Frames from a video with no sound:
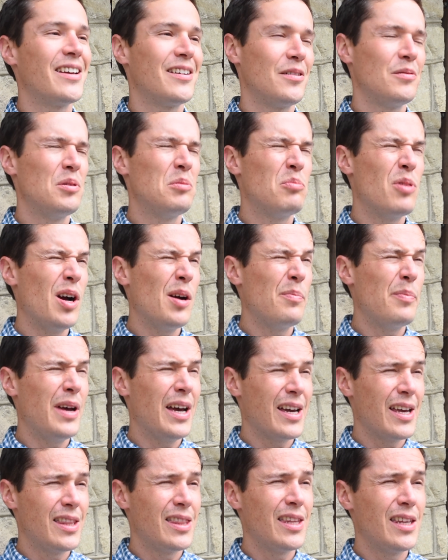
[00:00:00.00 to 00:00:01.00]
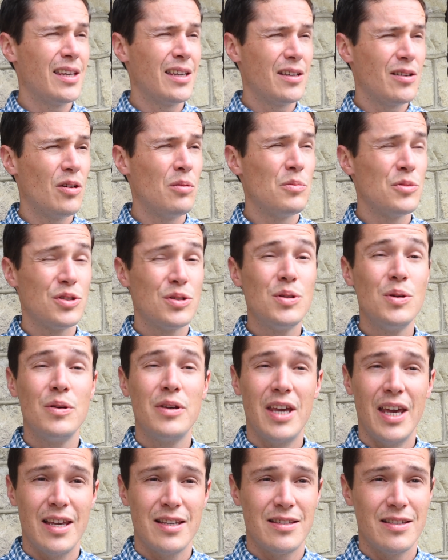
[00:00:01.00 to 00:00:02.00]
we brought back I think almost 2
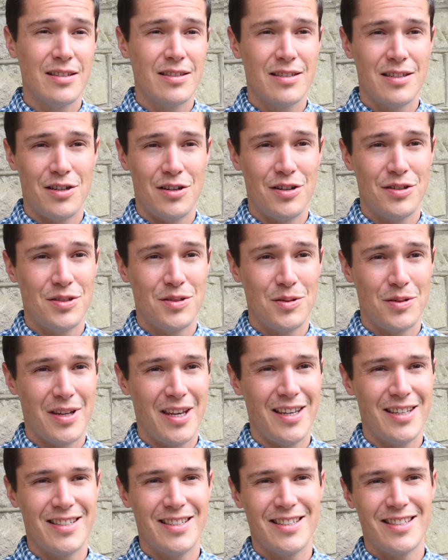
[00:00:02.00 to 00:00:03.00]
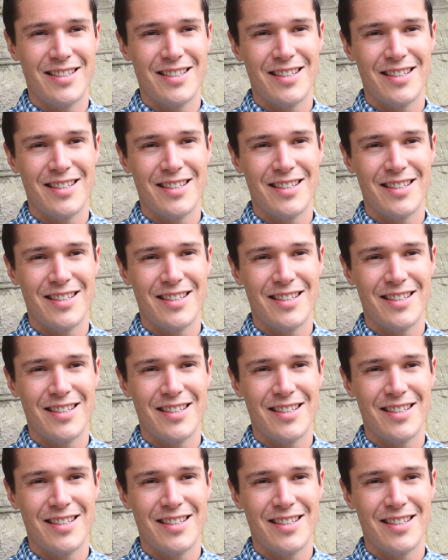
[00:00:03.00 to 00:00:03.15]
cases in our suitcases.